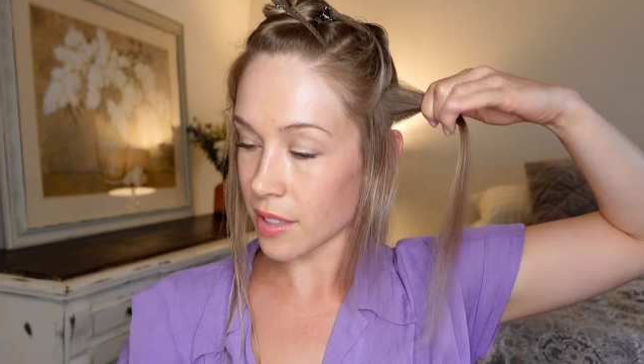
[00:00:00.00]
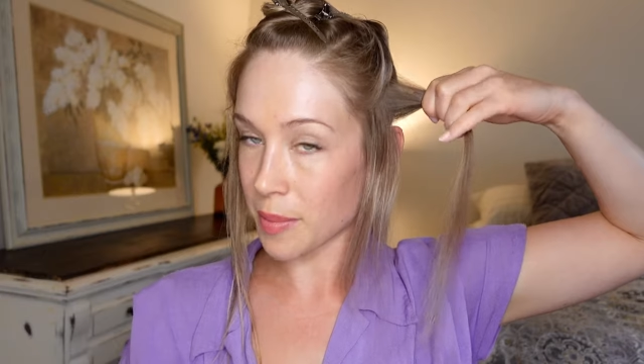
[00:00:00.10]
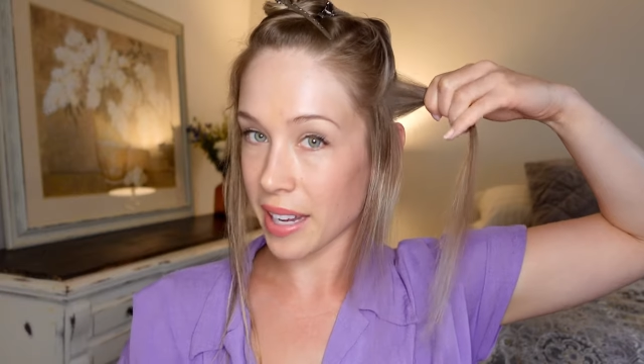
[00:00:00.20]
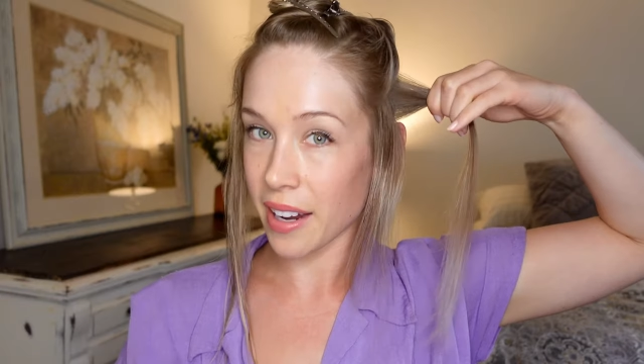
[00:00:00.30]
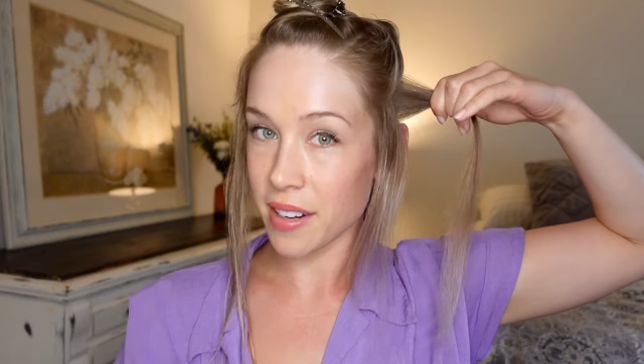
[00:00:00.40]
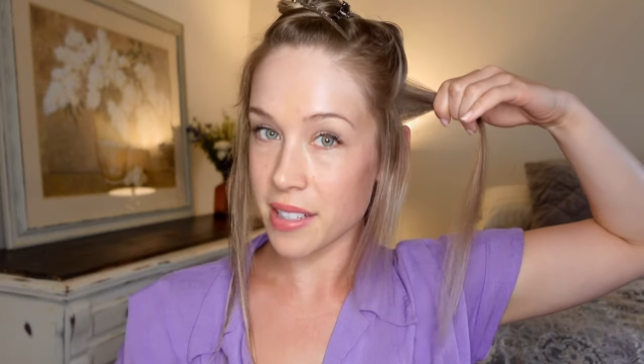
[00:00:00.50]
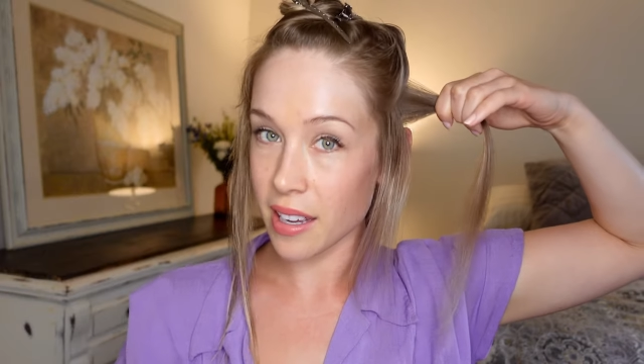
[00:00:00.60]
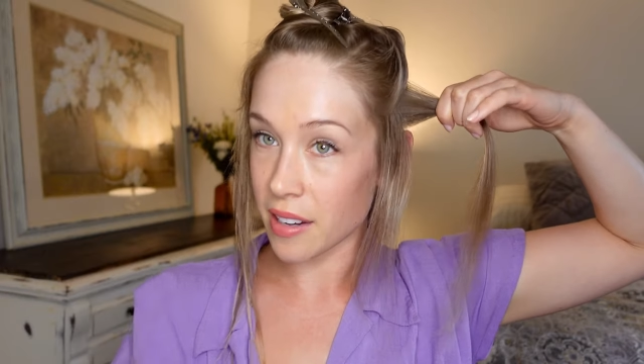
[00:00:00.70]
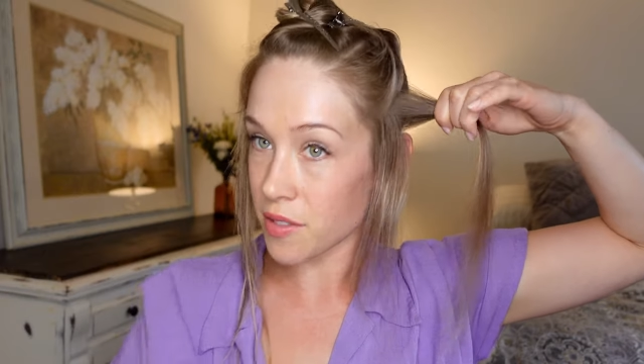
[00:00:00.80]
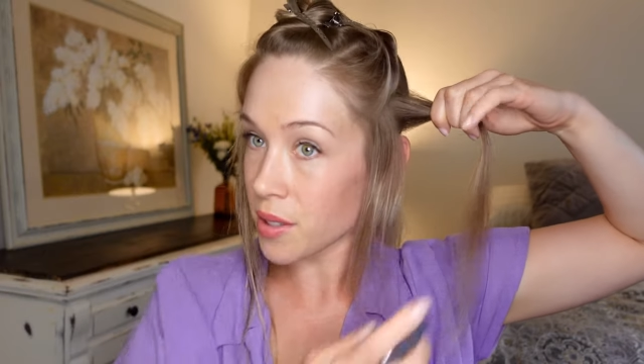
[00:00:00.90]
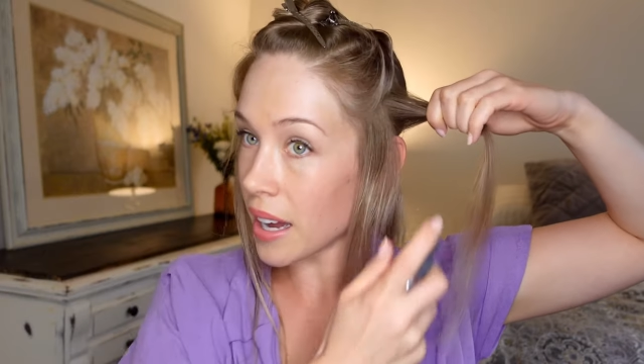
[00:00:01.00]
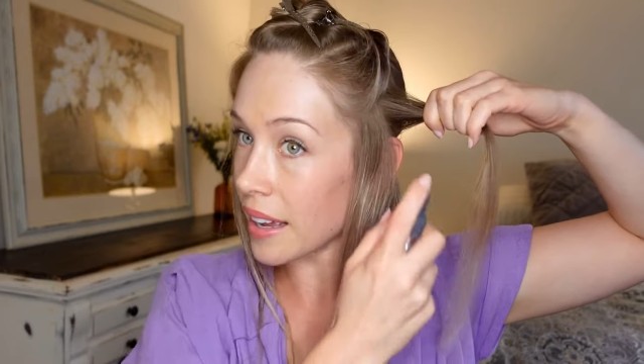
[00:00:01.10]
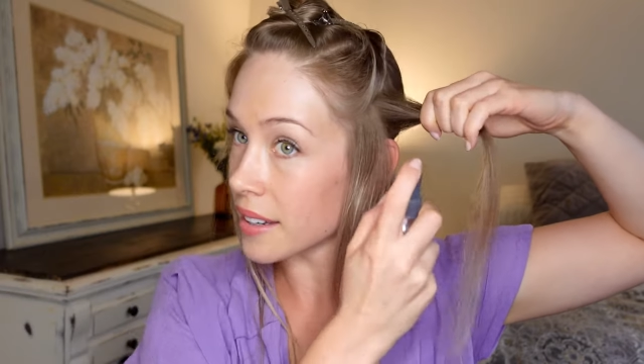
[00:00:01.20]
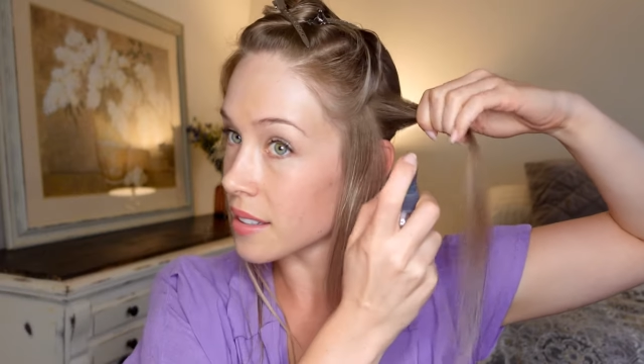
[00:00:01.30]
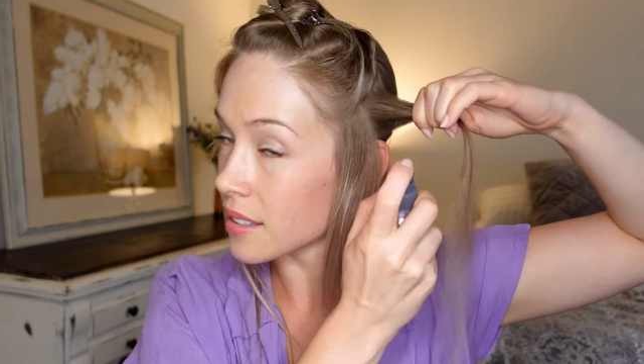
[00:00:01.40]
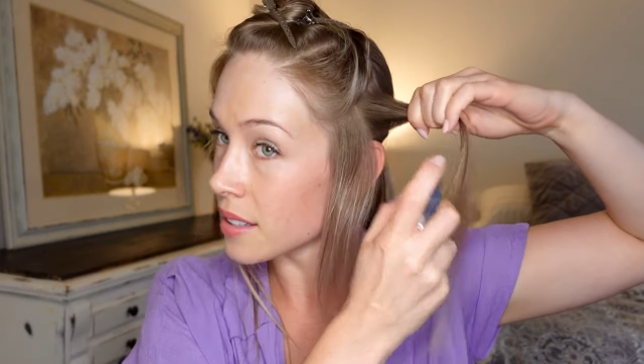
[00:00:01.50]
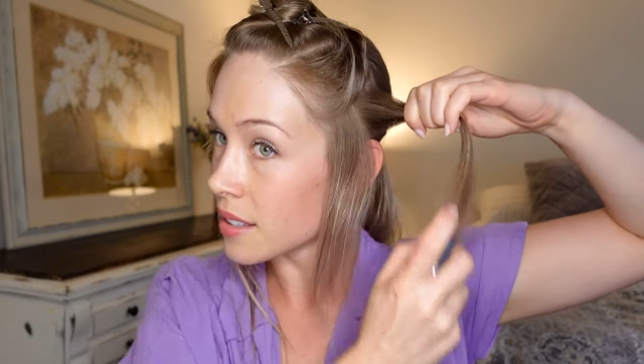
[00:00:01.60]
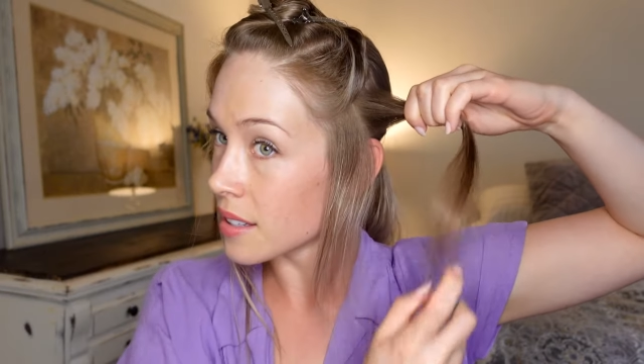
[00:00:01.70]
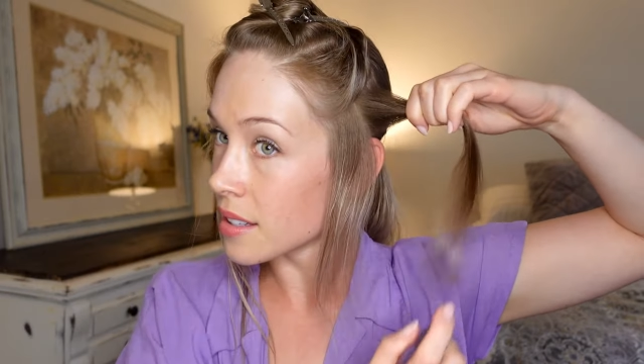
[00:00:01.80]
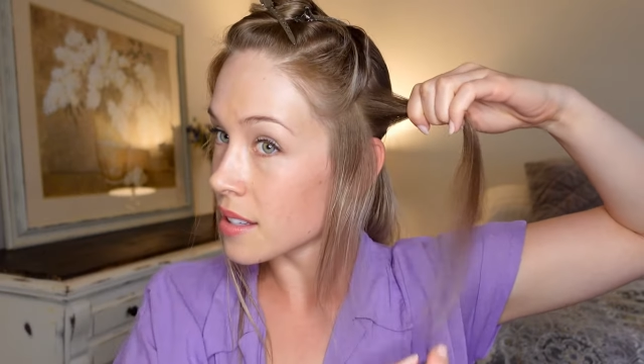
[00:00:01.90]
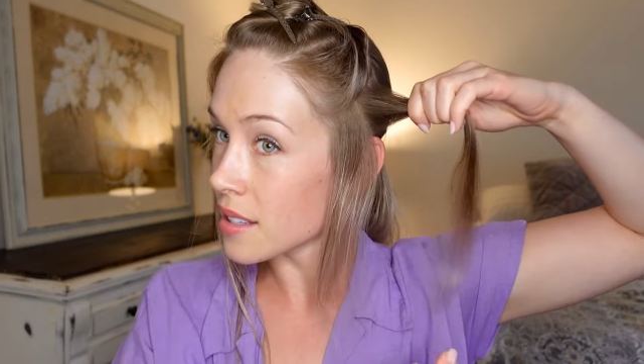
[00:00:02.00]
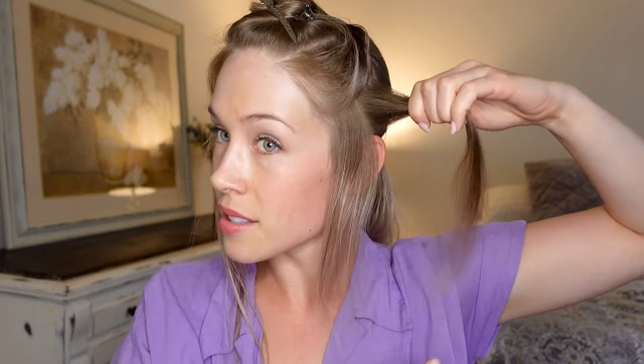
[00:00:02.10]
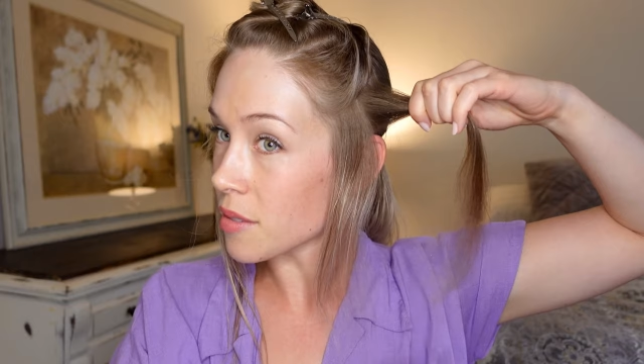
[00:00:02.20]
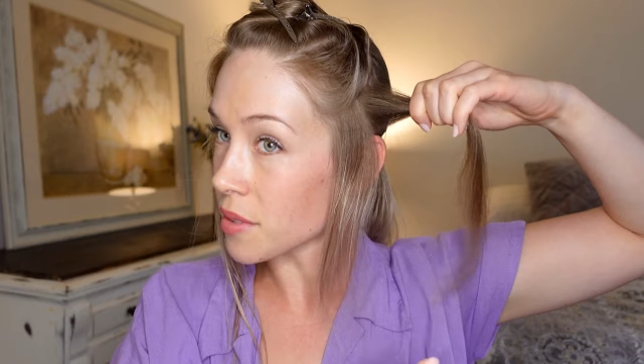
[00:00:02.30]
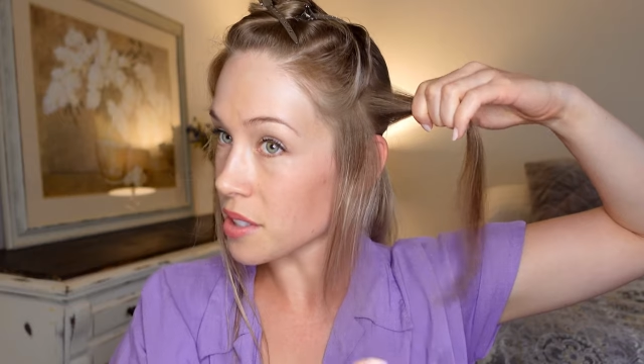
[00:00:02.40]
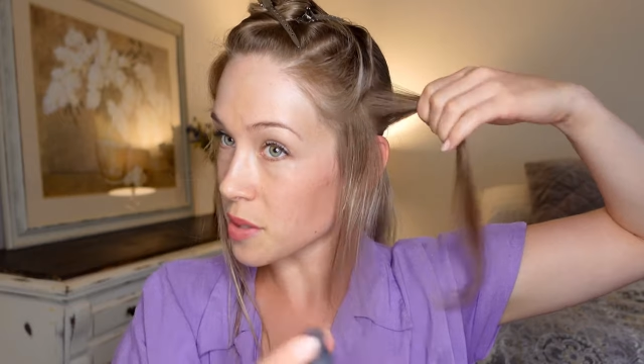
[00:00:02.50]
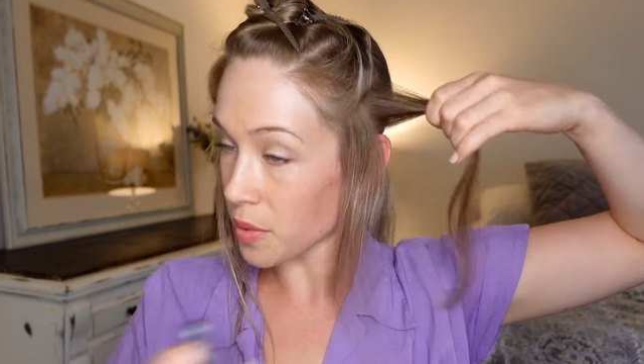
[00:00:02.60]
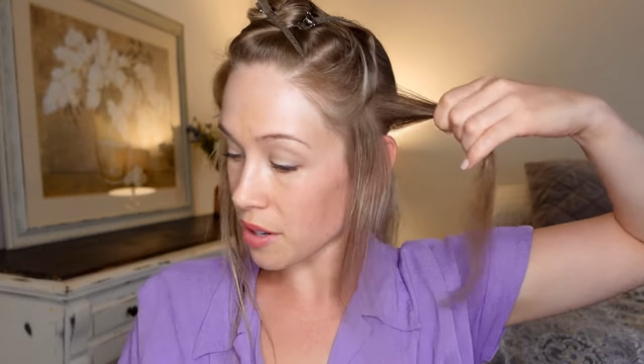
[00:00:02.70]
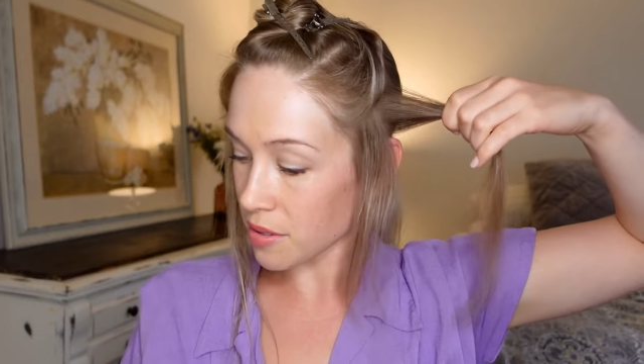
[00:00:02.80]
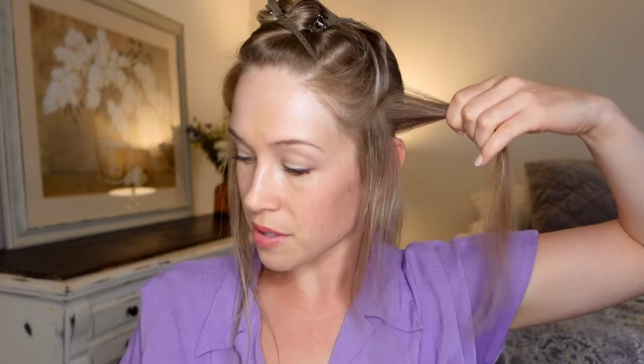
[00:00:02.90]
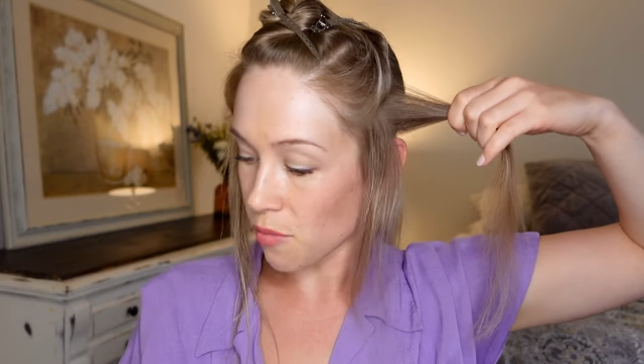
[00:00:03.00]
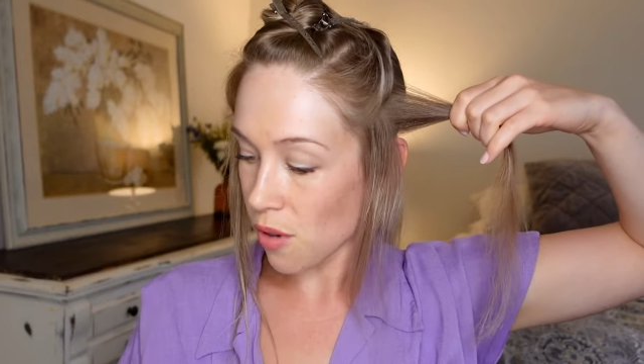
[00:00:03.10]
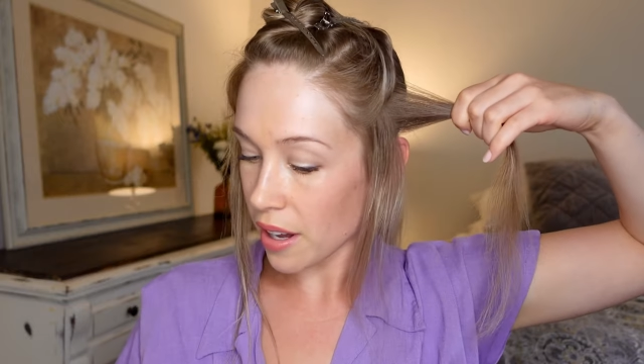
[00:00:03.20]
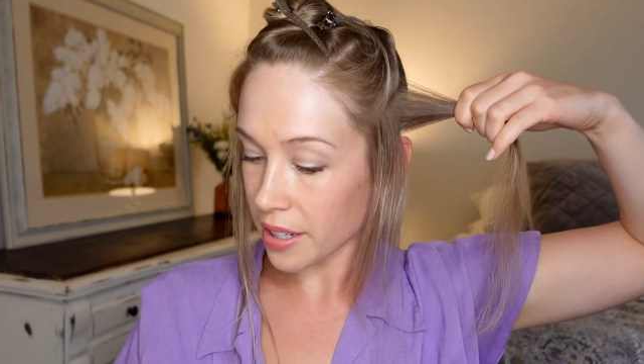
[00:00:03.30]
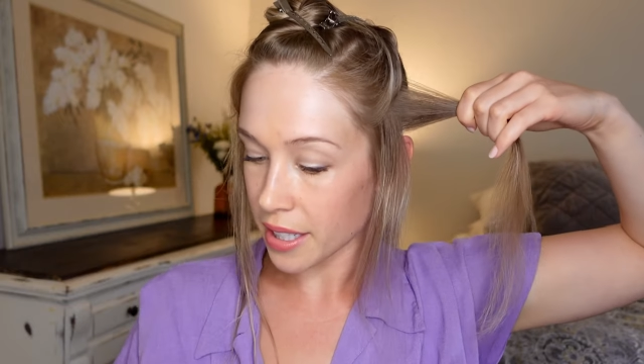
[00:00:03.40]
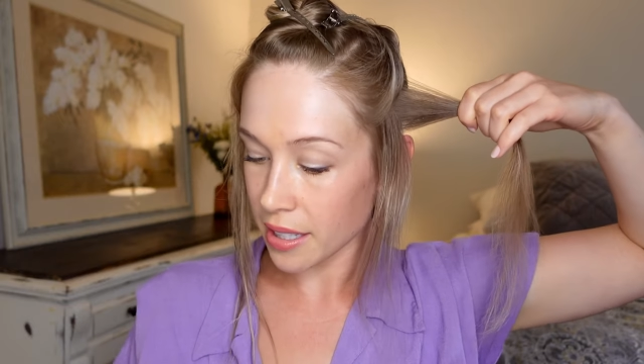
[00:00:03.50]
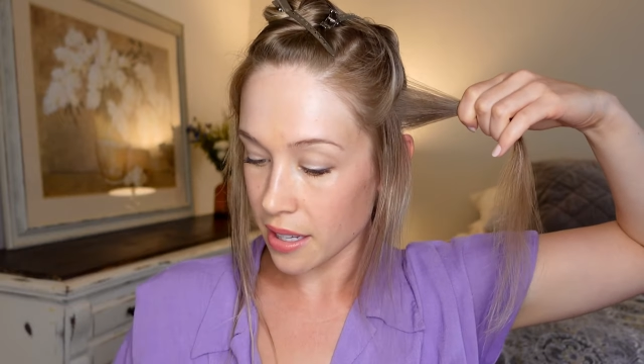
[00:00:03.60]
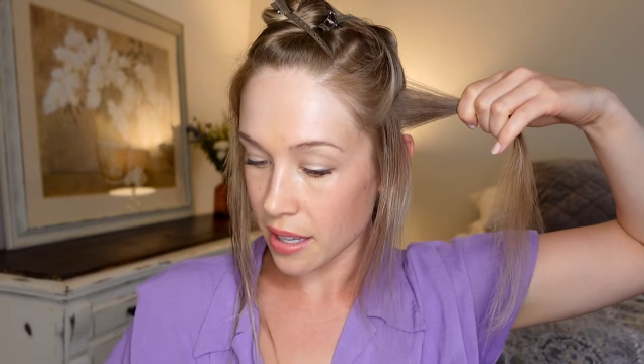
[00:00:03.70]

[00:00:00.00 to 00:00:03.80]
Now my hair is kind of dried, so I'm gonna spray it with some water